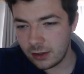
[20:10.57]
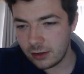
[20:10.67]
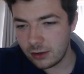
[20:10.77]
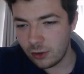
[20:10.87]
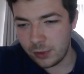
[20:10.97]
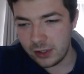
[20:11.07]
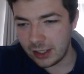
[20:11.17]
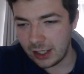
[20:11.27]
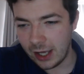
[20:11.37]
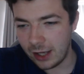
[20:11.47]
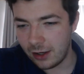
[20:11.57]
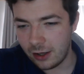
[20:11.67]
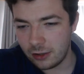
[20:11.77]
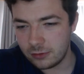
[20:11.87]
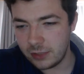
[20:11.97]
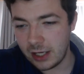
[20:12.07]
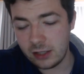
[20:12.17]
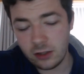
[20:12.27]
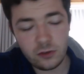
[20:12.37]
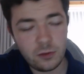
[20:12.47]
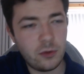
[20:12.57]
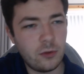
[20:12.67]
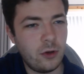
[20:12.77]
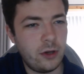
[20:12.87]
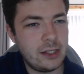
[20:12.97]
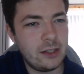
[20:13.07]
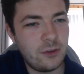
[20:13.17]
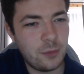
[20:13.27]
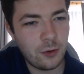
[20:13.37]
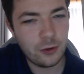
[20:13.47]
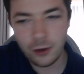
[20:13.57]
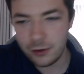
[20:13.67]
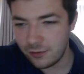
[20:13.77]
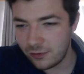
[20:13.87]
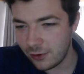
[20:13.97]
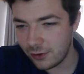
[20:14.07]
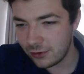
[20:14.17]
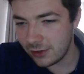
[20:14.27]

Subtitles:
No, I mean, the guy, yeah, he does support, well, he did support Nottingham Forest.